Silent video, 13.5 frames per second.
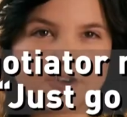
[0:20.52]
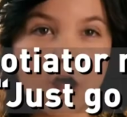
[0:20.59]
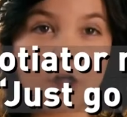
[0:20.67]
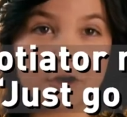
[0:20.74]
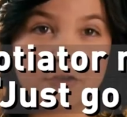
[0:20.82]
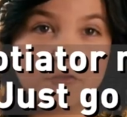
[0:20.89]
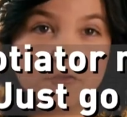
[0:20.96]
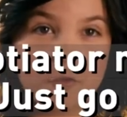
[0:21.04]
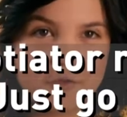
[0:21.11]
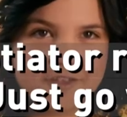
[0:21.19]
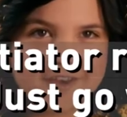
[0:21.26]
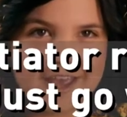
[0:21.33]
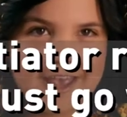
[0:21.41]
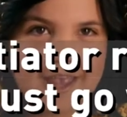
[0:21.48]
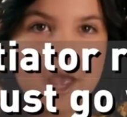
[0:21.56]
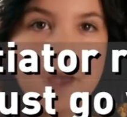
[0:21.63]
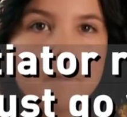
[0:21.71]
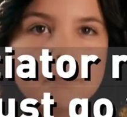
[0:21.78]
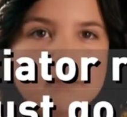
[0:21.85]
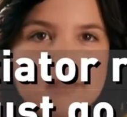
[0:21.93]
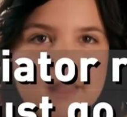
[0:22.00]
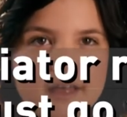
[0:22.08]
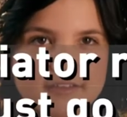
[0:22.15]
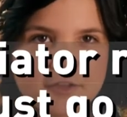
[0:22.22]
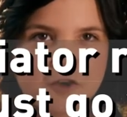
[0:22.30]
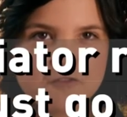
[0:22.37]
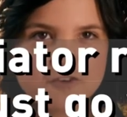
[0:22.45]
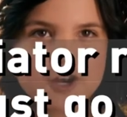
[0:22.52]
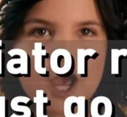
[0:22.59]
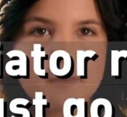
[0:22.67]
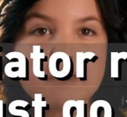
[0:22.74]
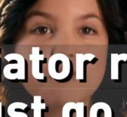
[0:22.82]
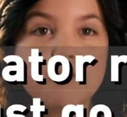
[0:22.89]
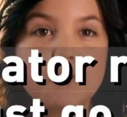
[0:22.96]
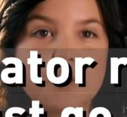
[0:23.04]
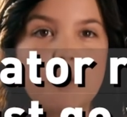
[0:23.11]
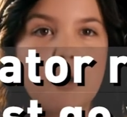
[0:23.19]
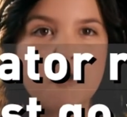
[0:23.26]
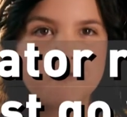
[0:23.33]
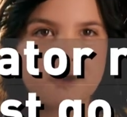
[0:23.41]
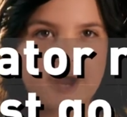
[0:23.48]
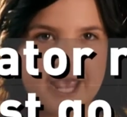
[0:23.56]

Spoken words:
$100 for the day, plus overtime if we go over